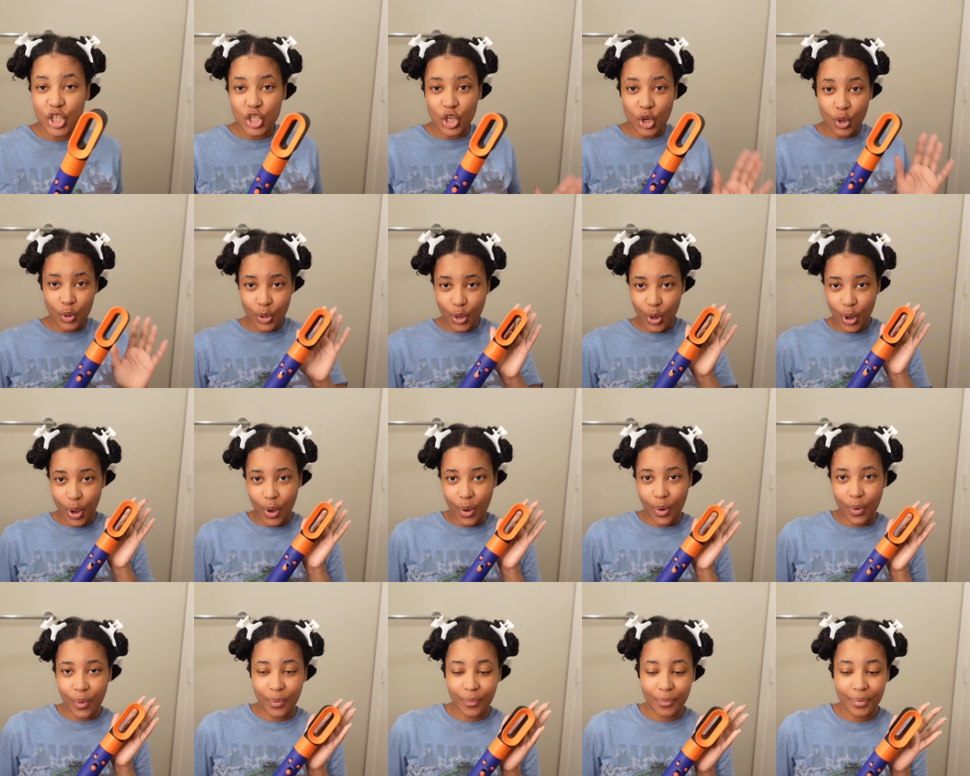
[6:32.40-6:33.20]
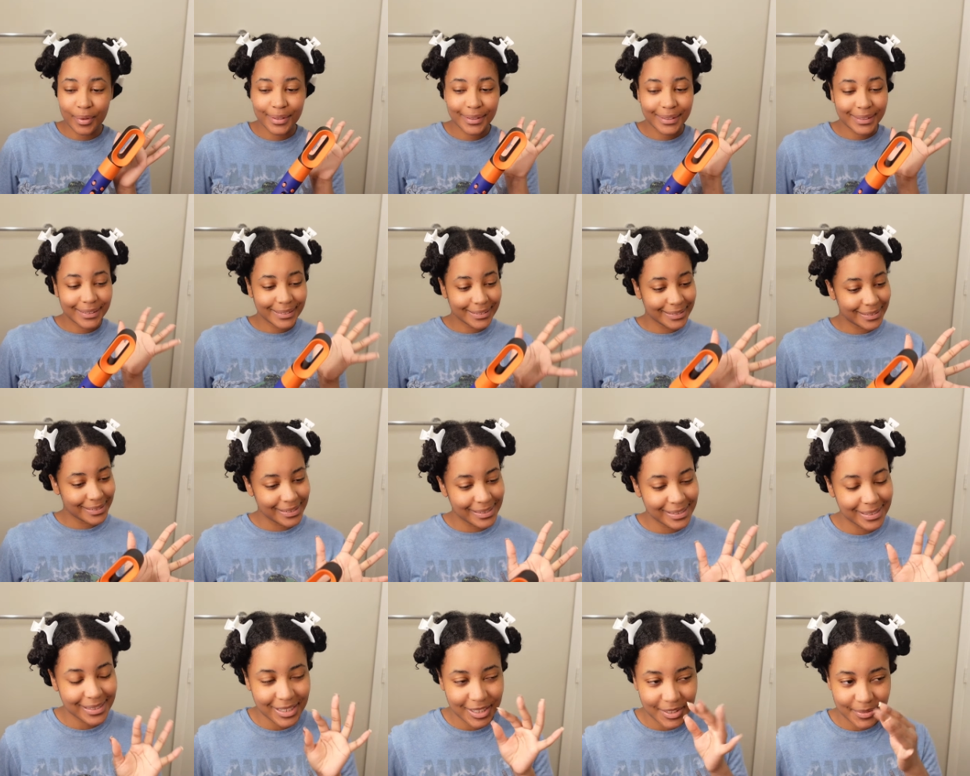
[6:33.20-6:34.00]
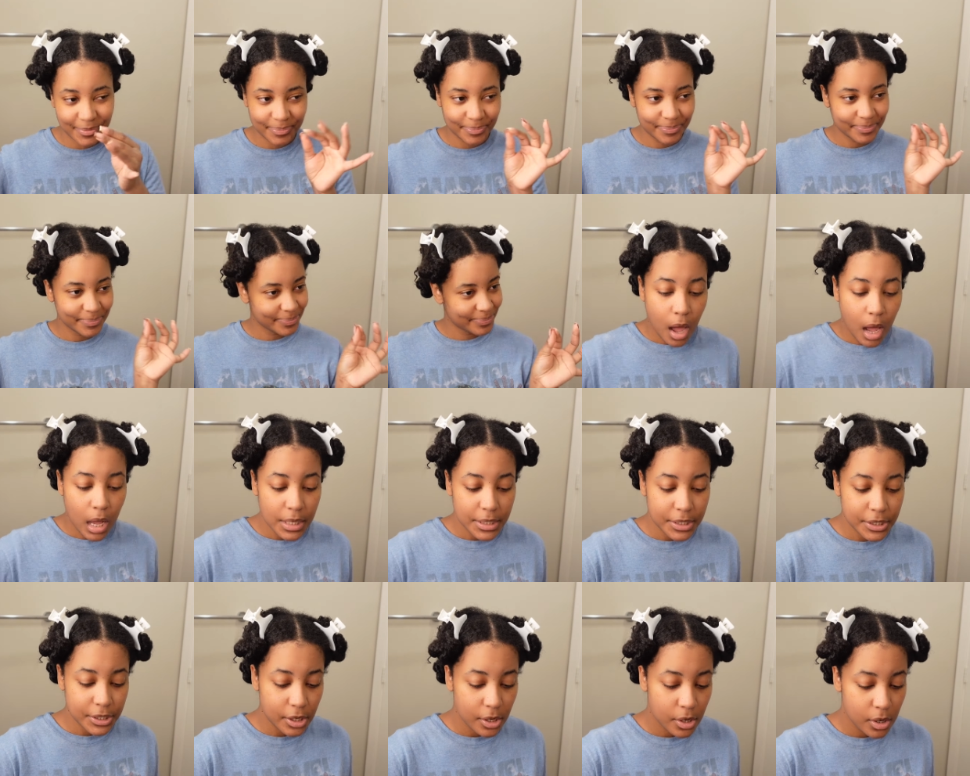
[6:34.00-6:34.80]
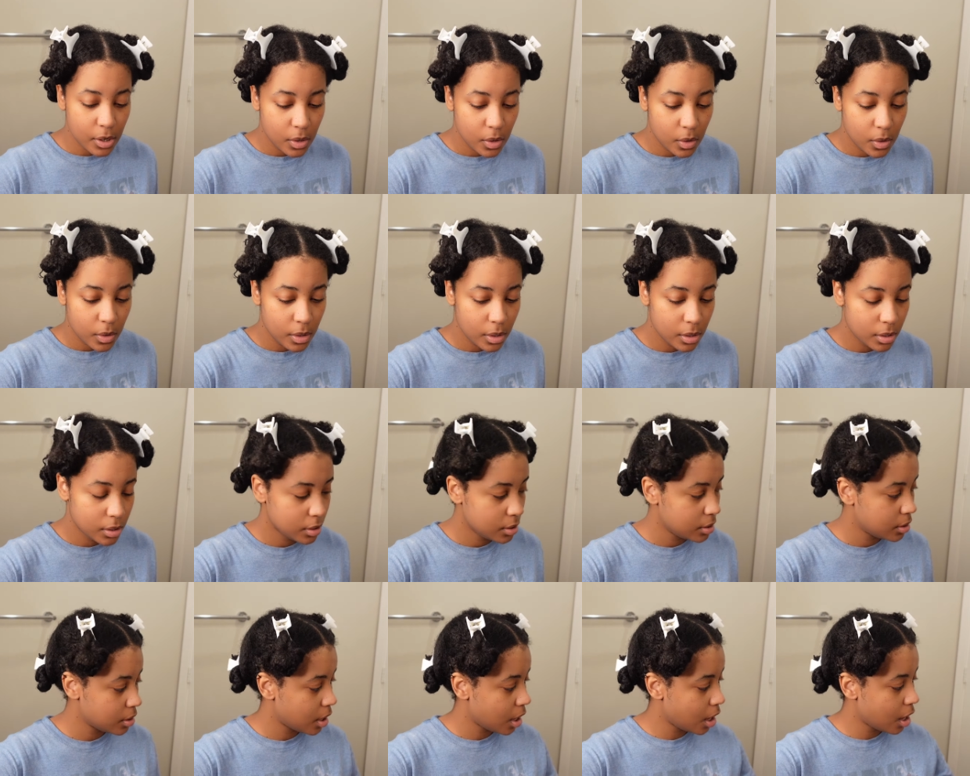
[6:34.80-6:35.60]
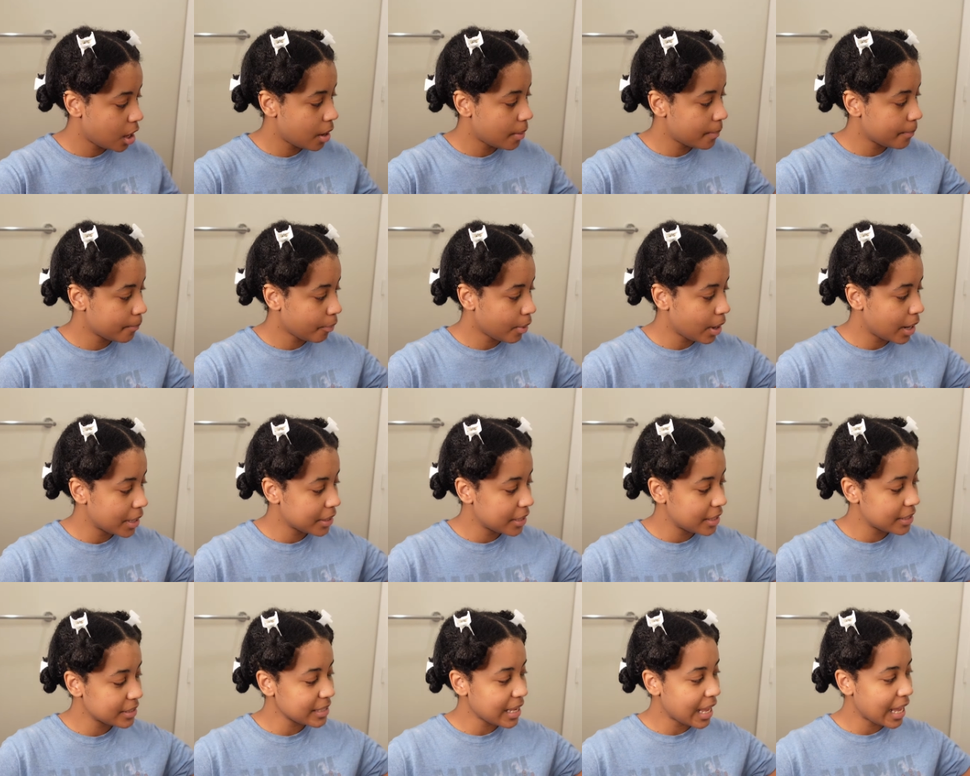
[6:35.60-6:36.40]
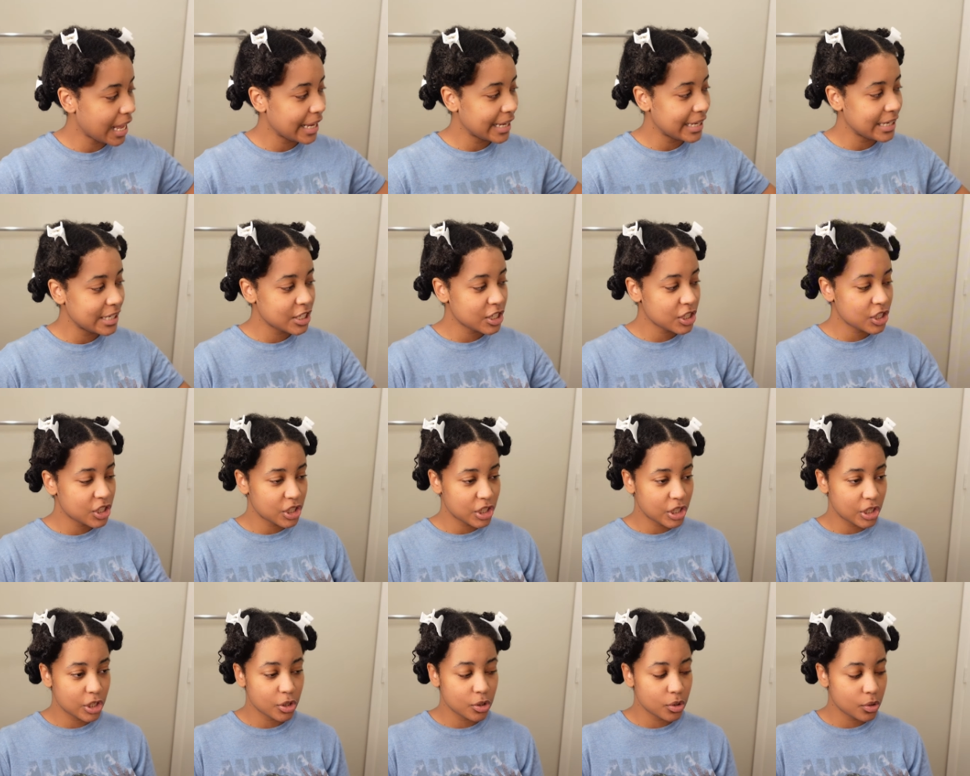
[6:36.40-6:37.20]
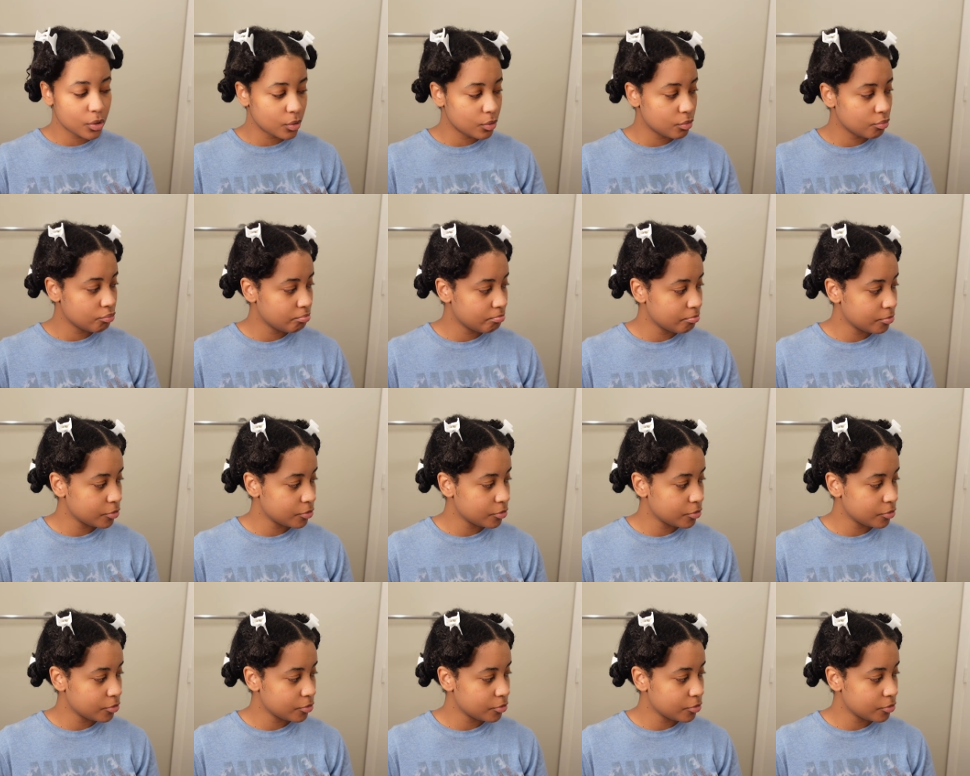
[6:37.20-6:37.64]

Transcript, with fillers: show y'all. Cause also, products I steal.